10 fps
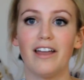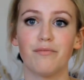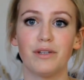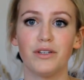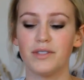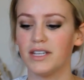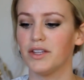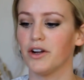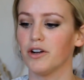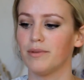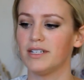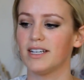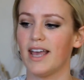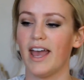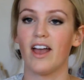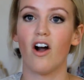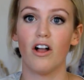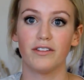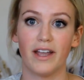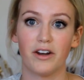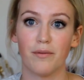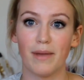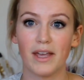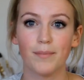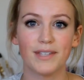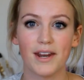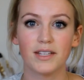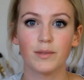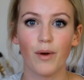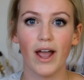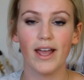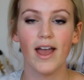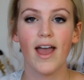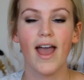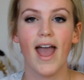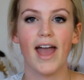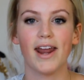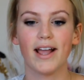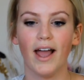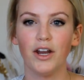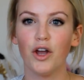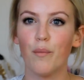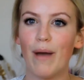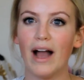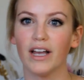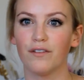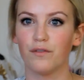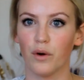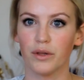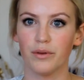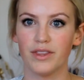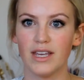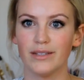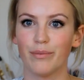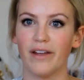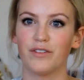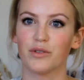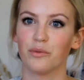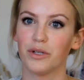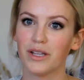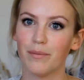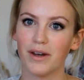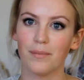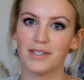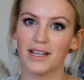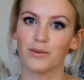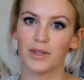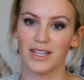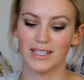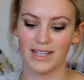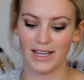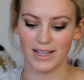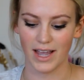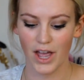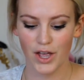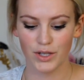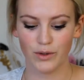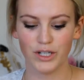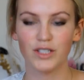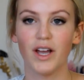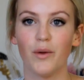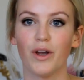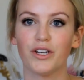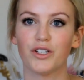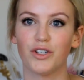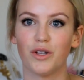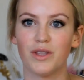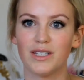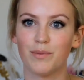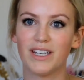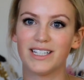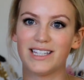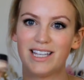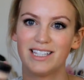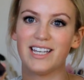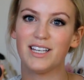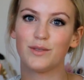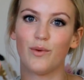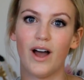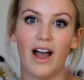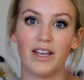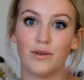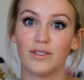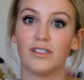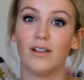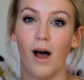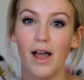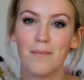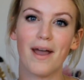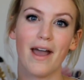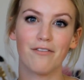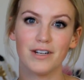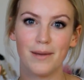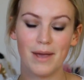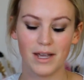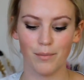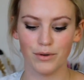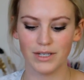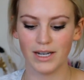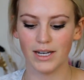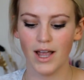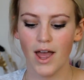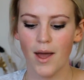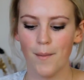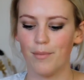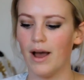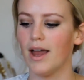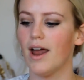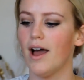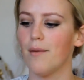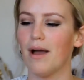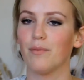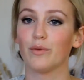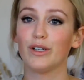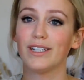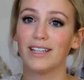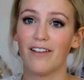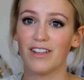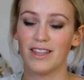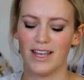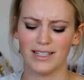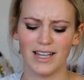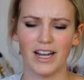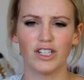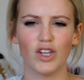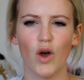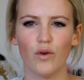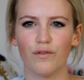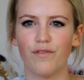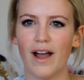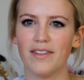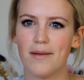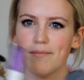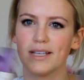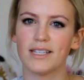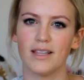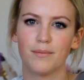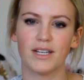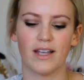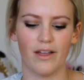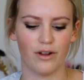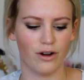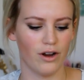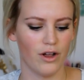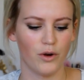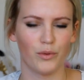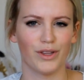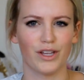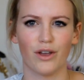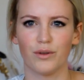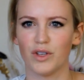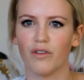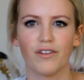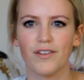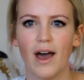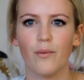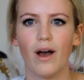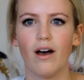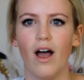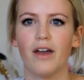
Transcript: I've been using the Urban Decay All Nighter Makeup Setting Spray, and I kind of go back and forth with these, but I've just really been obsessed with this lately. So I just kind of wanted to show you this because this is what I use a lot in my everyday makeup routine, but I'm really loving this. And I don't find that mixing them together really goes over that well.